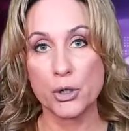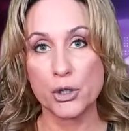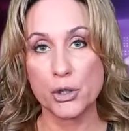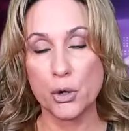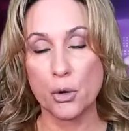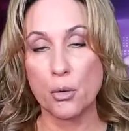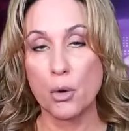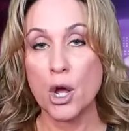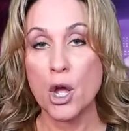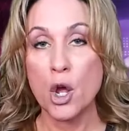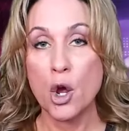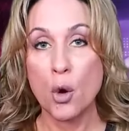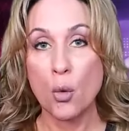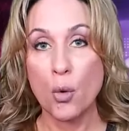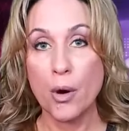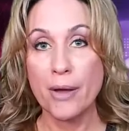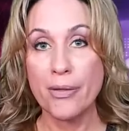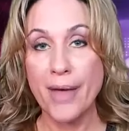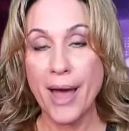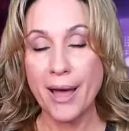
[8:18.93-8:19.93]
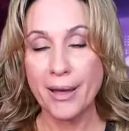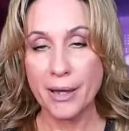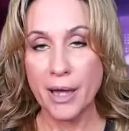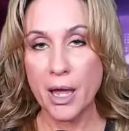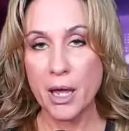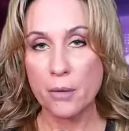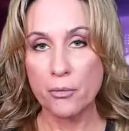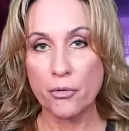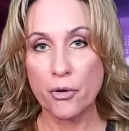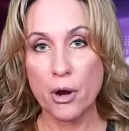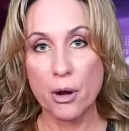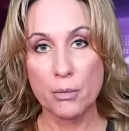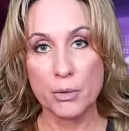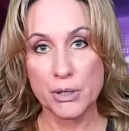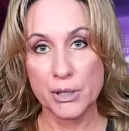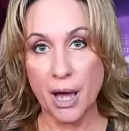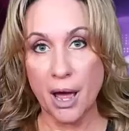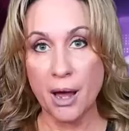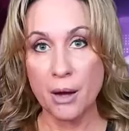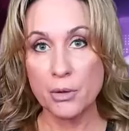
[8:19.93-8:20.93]
So where that came from
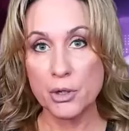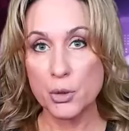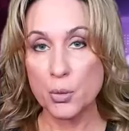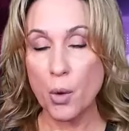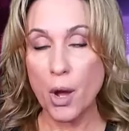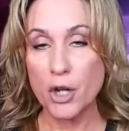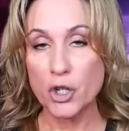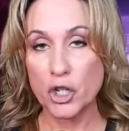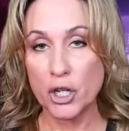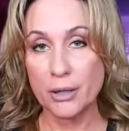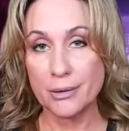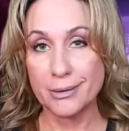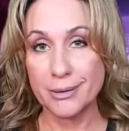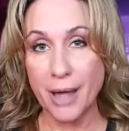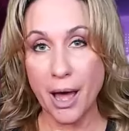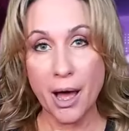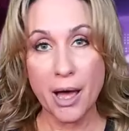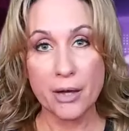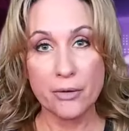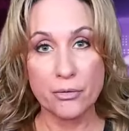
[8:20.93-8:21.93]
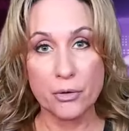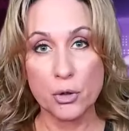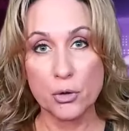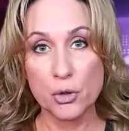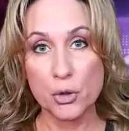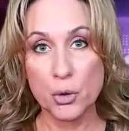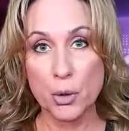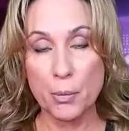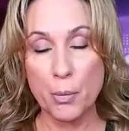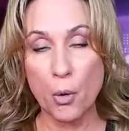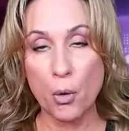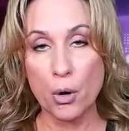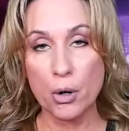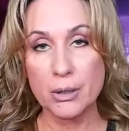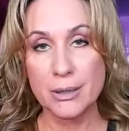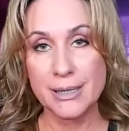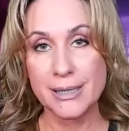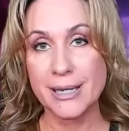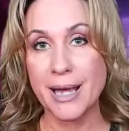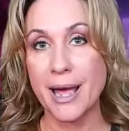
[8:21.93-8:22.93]
was I was watching live news
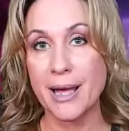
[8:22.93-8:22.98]
reports